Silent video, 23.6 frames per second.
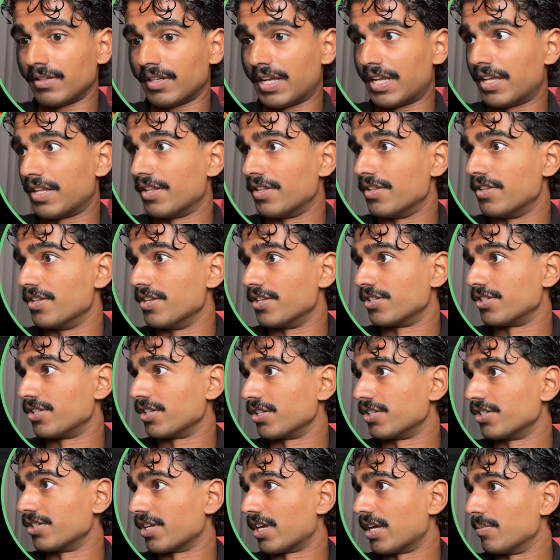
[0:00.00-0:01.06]
in this
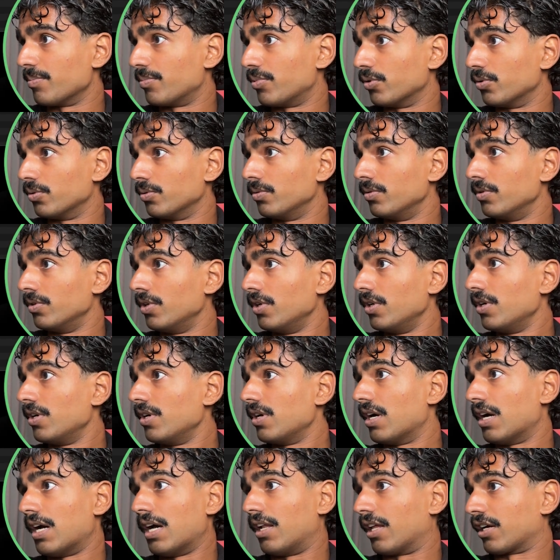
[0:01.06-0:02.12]
example,
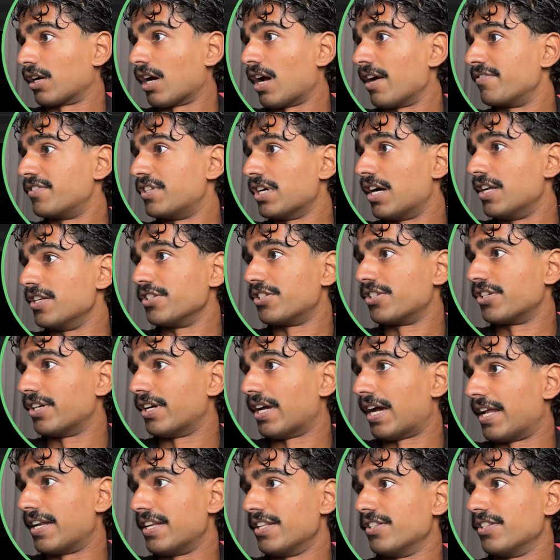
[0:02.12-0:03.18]
like I've done to add